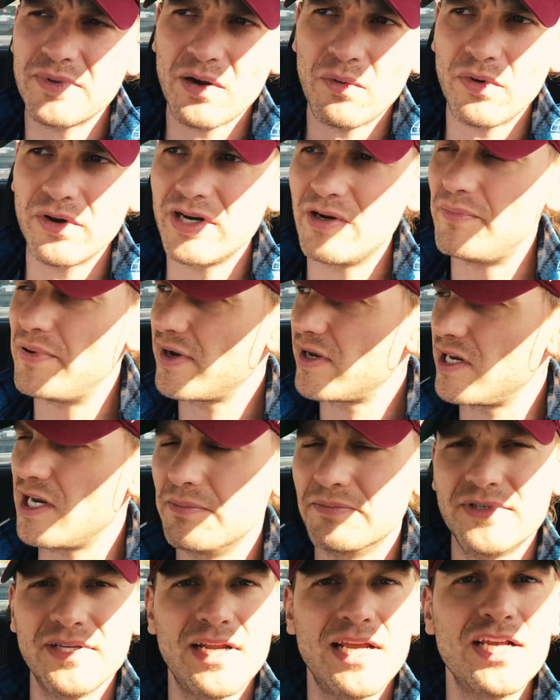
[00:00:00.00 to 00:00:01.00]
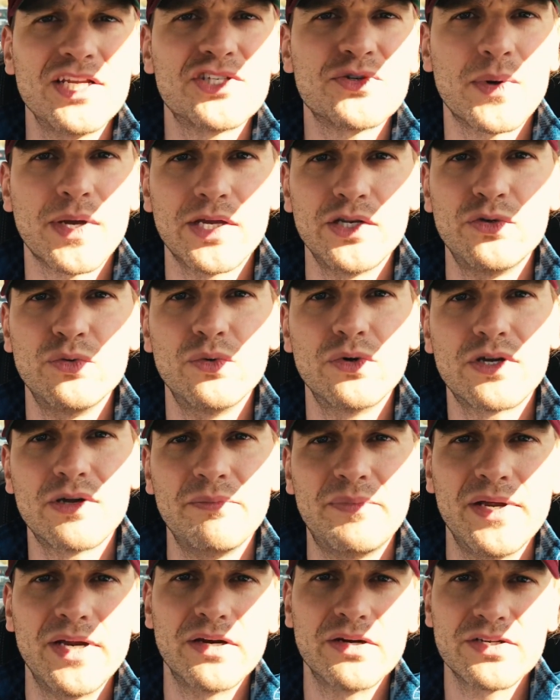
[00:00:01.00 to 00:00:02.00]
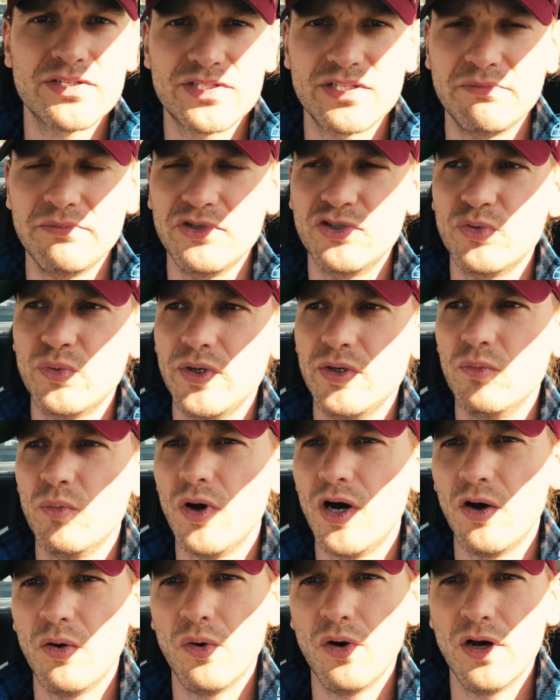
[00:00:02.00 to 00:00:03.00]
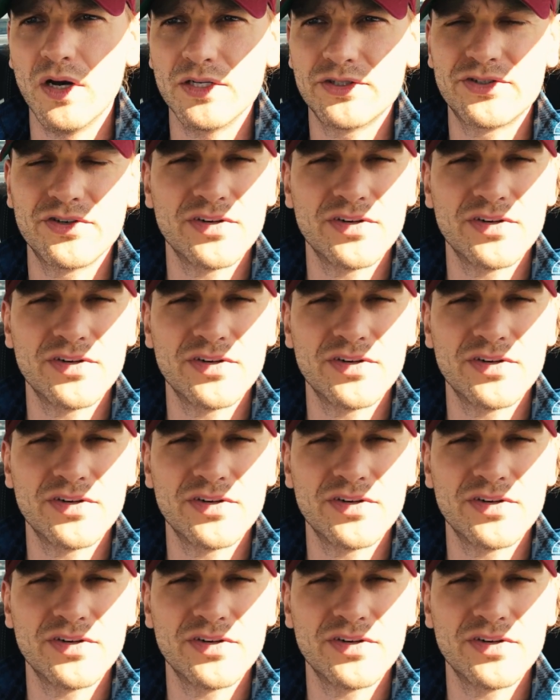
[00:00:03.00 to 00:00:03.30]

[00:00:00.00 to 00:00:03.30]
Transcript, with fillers: but I wanted to pick it up today so I can do a comparison between Wawa,